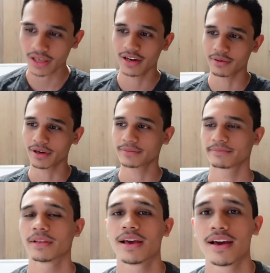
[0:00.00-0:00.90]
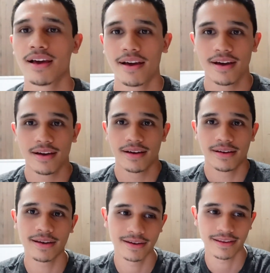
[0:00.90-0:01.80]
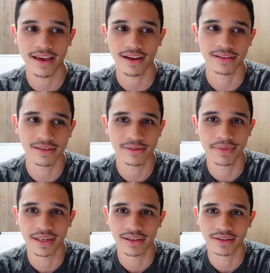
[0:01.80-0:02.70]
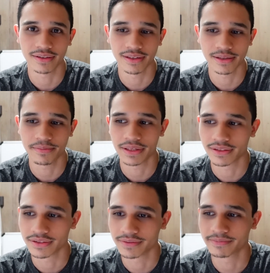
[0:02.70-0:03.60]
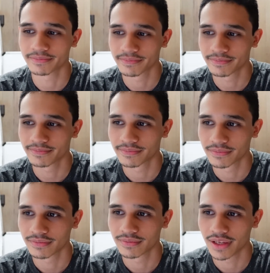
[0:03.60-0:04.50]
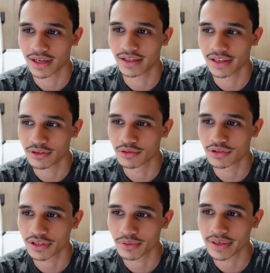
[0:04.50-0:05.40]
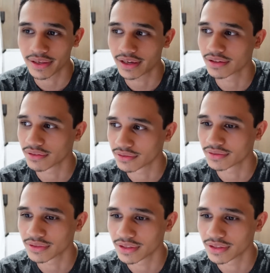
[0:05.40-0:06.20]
Anyway, yeah, this has been it's been an interesting week, and